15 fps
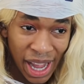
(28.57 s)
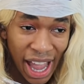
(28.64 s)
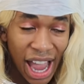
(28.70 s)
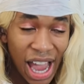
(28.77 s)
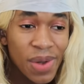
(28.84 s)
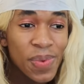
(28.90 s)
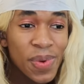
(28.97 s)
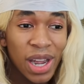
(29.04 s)

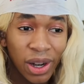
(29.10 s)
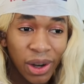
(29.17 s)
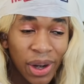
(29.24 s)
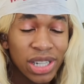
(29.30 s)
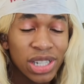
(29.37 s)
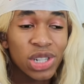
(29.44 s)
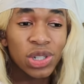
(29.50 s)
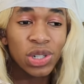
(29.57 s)
And we are going
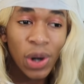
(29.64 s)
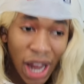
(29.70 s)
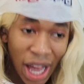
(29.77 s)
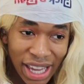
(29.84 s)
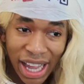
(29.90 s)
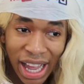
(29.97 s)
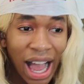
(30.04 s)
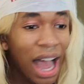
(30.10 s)
to
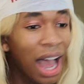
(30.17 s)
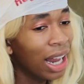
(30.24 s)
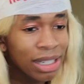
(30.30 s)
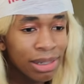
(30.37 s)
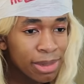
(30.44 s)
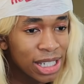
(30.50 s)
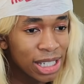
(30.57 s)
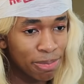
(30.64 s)
try our
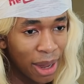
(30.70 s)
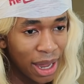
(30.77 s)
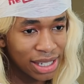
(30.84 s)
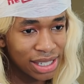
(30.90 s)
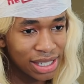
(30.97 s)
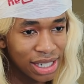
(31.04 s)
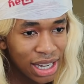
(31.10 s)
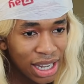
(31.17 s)
utmost
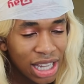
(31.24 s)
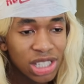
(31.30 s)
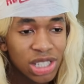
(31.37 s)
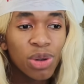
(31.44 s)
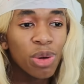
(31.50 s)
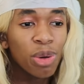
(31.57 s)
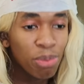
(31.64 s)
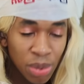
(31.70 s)
best to
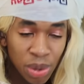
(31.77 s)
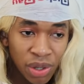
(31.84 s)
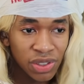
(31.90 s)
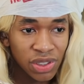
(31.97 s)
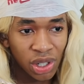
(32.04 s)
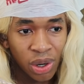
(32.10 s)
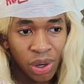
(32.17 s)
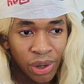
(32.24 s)
remove
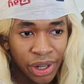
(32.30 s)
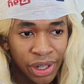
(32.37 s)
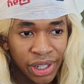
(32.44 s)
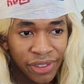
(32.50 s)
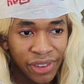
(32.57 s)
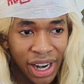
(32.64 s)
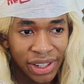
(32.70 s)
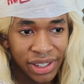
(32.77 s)
the
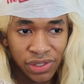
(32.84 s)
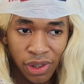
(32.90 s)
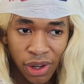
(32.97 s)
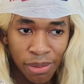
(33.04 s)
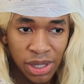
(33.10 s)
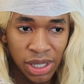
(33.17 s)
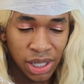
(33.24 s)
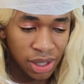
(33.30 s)
coronavirus
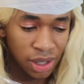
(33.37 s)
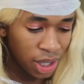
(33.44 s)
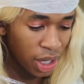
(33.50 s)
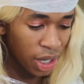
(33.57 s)
from you.